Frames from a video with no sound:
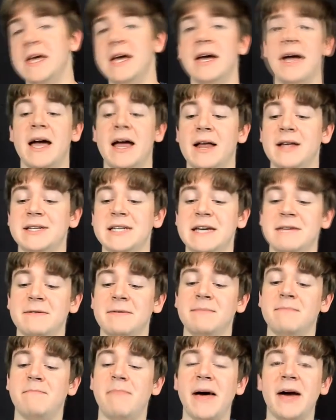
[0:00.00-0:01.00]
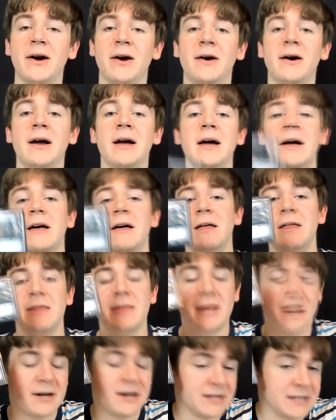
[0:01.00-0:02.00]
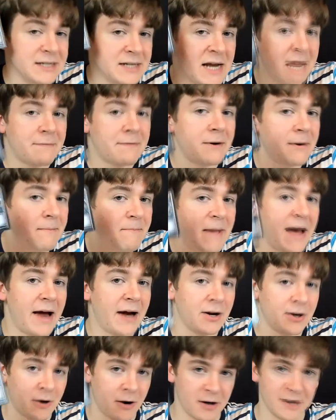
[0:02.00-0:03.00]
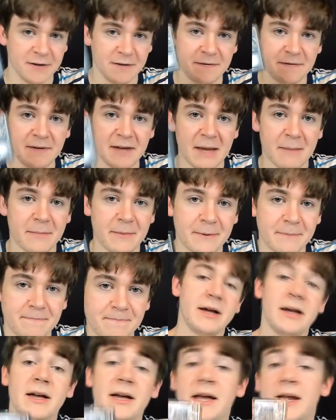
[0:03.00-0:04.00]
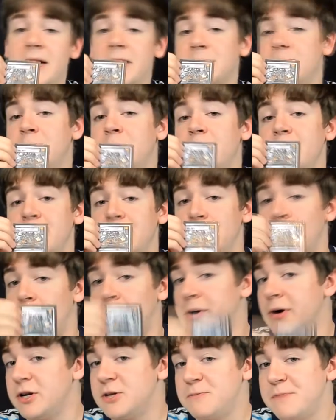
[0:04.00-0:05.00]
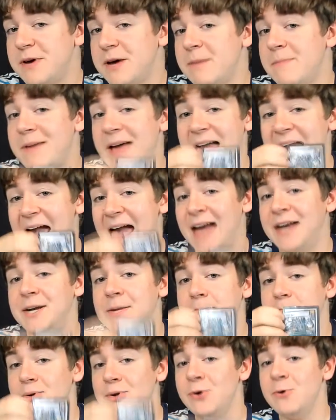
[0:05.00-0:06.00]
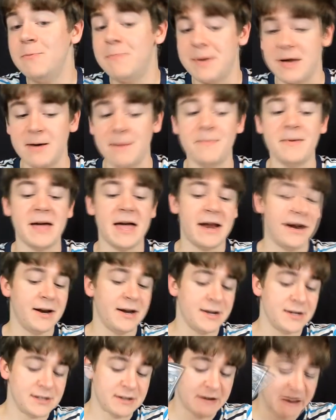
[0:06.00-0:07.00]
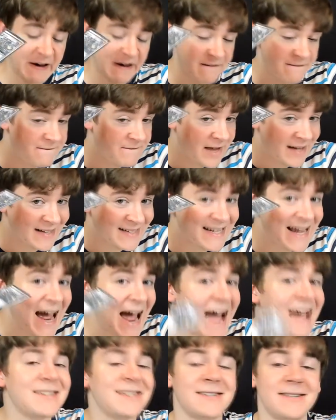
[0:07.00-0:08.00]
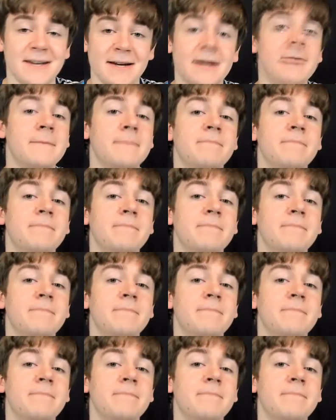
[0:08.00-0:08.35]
and it's even better that it is never a bad card to flip. It has both an orange pip and a blue pip, and it is fantastic